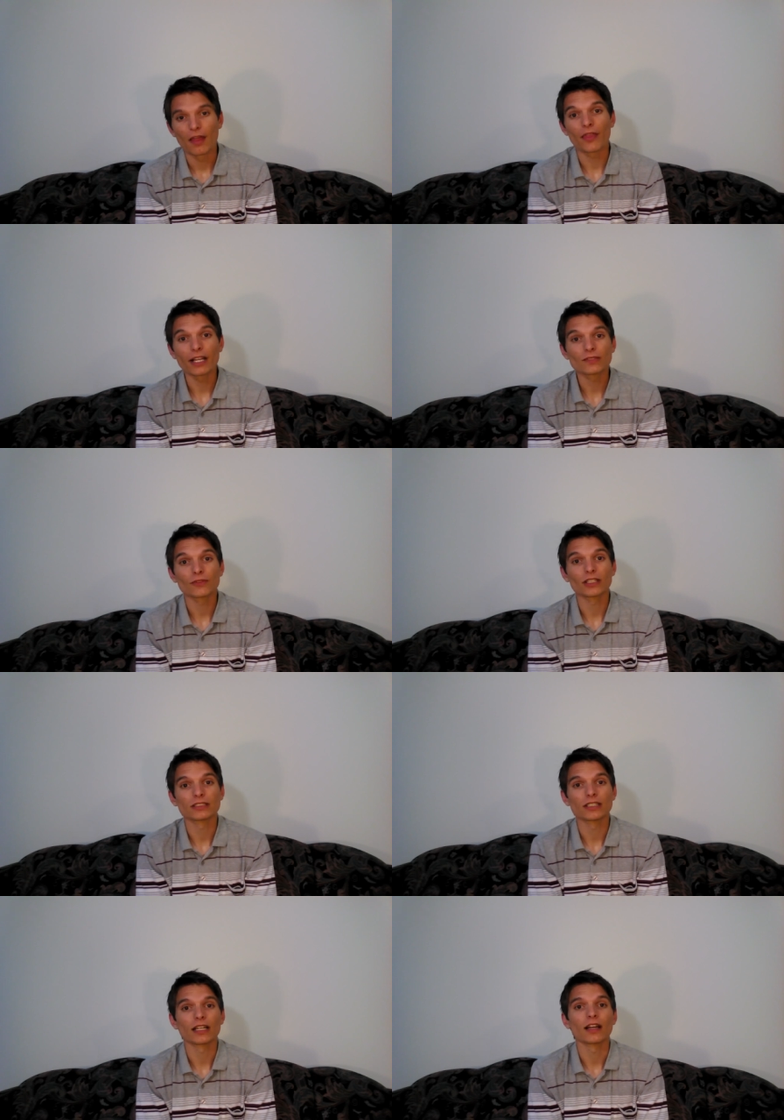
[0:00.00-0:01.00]
Thanks for
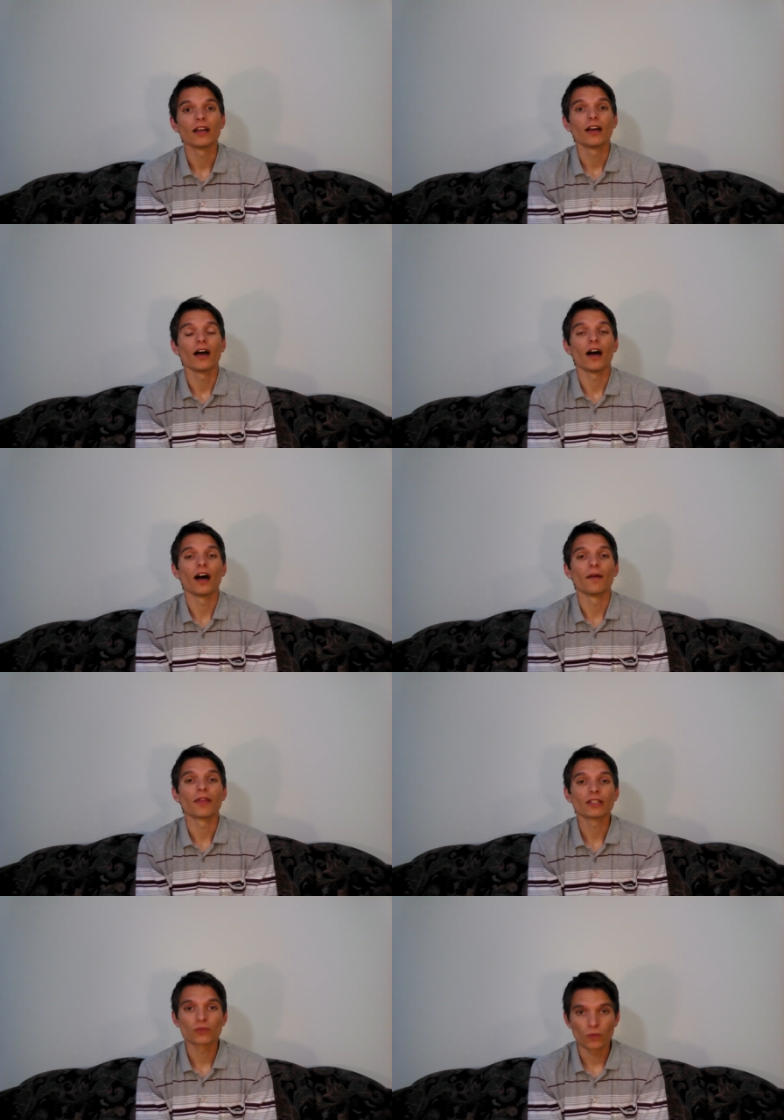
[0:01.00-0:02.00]
listening. Uh,
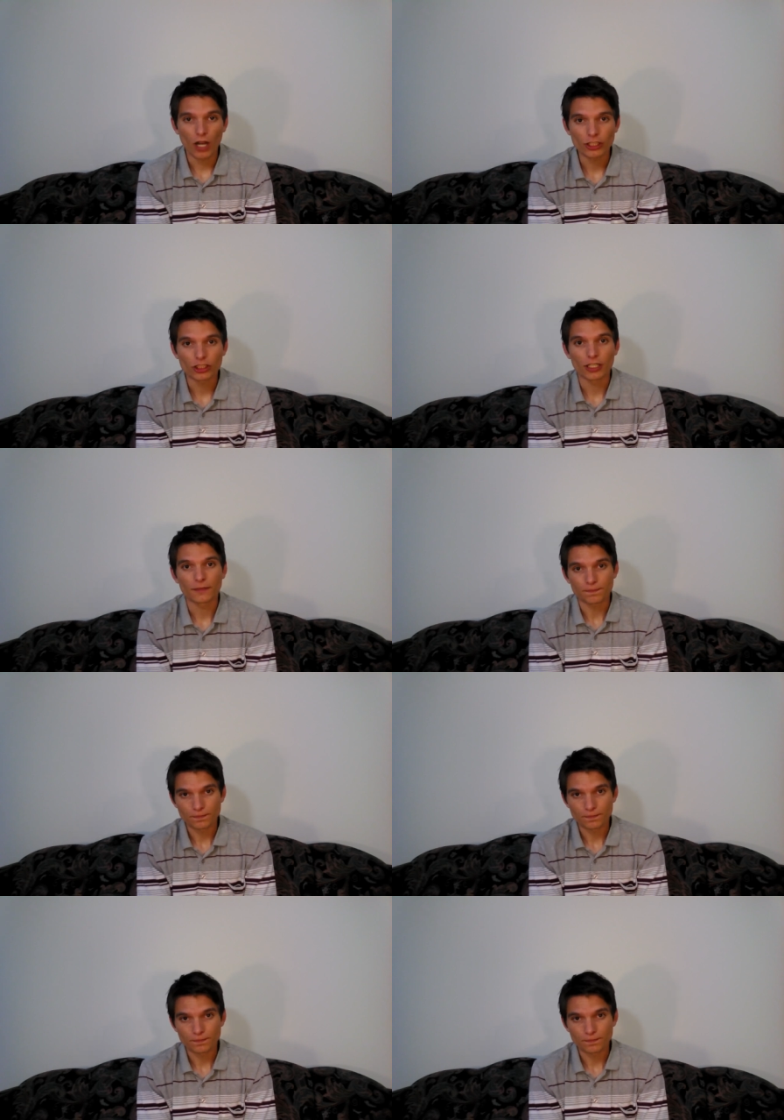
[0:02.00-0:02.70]
thanks for watching.